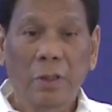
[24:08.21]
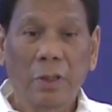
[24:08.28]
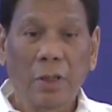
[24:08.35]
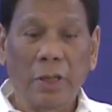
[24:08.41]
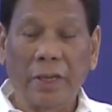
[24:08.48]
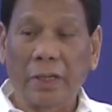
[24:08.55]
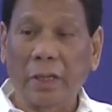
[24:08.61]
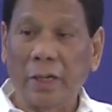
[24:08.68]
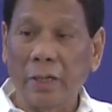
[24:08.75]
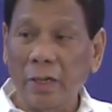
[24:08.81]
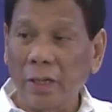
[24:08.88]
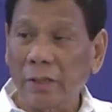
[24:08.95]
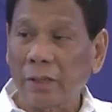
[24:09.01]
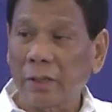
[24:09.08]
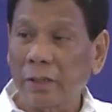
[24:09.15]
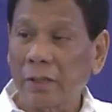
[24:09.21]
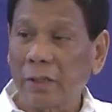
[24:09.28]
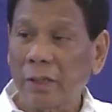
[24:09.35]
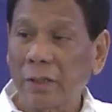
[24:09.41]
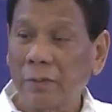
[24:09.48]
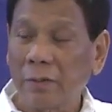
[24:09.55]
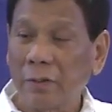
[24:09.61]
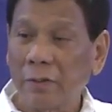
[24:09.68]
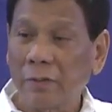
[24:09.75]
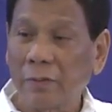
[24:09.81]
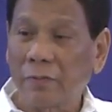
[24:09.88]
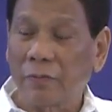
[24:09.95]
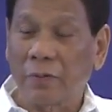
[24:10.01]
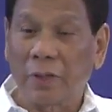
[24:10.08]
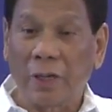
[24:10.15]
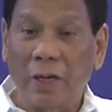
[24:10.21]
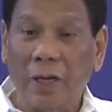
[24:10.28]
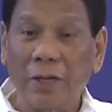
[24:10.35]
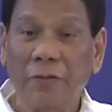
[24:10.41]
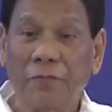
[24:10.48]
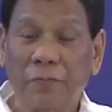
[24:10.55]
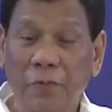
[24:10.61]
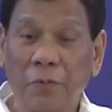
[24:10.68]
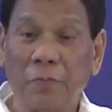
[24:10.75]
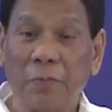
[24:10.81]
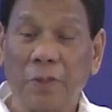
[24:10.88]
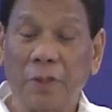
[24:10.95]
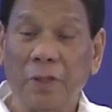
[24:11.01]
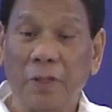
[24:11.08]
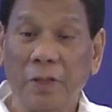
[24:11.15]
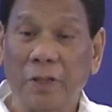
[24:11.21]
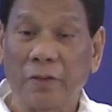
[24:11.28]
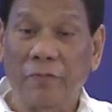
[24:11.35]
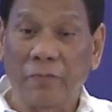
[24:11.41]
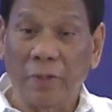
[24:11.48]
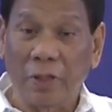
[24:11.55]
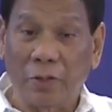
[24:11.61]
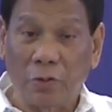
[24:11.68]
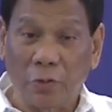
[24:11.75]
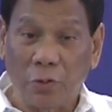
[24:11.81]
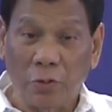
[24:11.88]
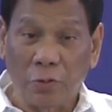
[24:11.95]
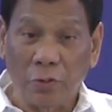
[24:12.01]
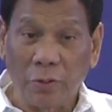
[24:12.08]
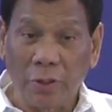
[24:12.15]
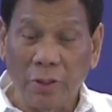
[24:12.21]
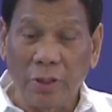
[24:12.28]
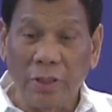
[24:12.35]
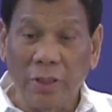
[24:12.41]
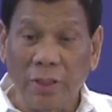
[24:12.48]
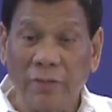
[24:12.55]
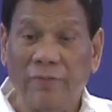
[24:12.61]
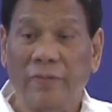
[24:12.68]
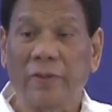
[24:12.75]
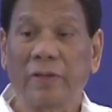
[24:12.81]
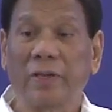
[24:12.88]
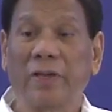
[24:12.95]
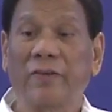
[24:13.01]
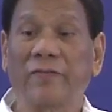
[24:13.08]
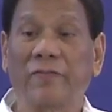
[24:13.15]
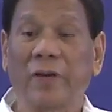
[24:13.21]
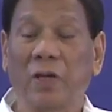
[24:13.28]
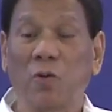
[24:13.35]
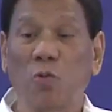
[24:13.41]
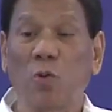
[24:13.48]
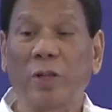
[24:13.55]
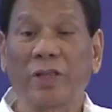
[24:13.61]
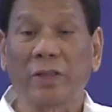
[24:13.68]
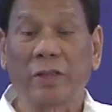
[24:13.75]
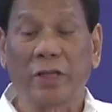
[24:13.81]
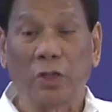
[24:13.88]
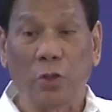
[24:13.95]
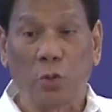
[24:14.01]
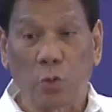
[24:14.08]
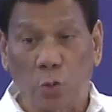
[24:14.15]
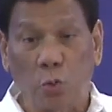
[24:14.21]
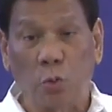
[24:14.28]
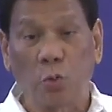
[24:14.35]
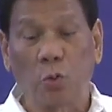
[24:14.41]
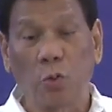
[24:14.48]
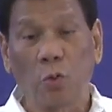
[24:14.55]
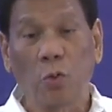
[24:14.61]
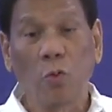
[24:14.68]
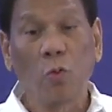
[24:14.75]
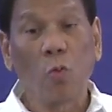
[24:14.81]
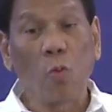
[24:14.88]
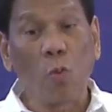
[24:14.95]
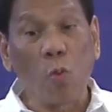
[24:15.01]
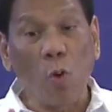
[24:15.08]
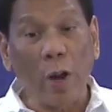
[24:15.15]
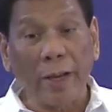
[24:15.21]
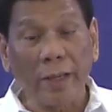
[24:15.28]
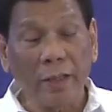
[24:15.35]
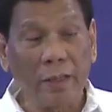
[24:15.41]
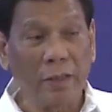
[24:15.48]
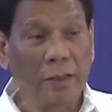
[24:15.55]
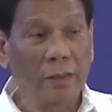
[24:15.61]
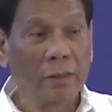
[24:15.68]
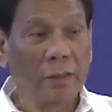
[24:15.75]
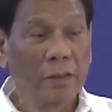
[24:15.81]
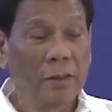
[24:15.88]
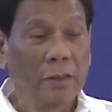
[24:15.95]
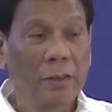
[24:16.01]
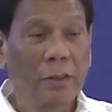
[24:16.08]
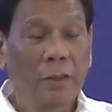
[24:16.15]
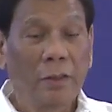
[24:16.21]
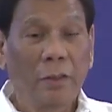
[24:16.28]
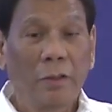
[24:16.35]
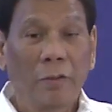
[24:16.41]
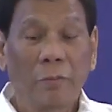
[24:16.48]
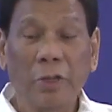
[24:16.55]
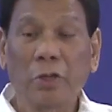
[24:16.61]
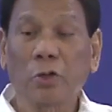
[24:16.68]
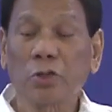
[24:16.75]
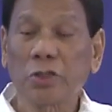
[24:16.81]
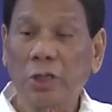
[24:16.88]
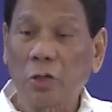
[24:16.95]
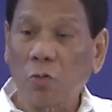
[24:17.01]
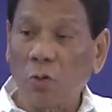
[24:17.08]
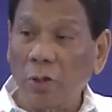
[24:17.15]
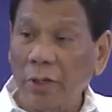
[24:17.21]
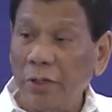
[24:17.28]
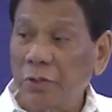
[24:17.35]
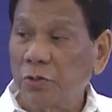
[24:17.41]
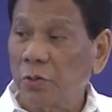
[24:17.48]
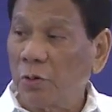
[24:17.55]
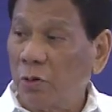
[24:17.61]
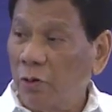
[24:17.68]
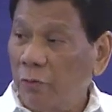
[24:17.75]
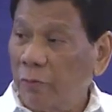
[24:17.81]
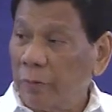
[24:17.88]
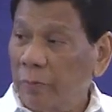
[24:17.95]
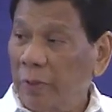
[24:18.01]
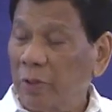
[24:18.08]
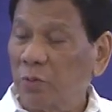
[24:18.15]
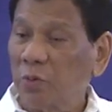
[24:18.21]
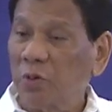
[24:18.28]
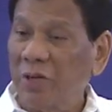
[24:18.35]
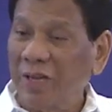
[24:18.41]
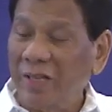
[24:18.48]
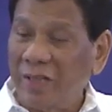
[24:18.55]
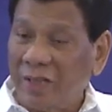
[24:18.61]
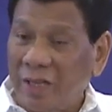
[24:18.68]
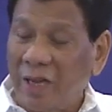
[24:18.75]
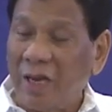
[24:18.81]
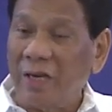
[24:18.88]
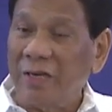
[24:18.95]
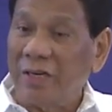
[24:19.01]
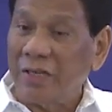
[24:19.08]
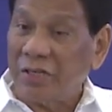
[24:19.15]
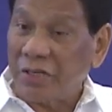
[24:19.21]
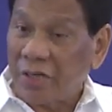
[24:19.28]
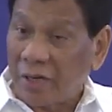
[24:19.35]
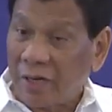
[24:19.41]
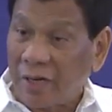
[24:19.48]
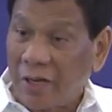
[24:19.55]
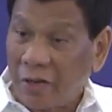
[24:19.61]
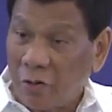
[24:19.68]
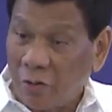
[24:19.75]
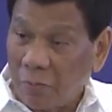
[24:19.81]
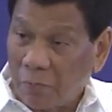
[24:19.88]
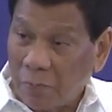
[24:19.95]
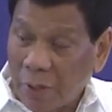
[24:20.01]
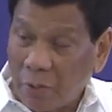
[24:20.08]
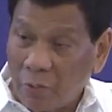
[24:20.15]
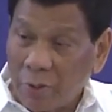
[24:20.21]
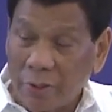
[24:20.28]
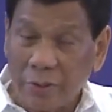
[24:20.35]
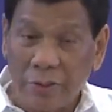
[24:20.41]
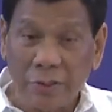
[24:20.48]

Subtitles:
I cannot, for the life of me, give it to you, even if I wanted to. Why? Because a coalition government would entail the sharing of powers.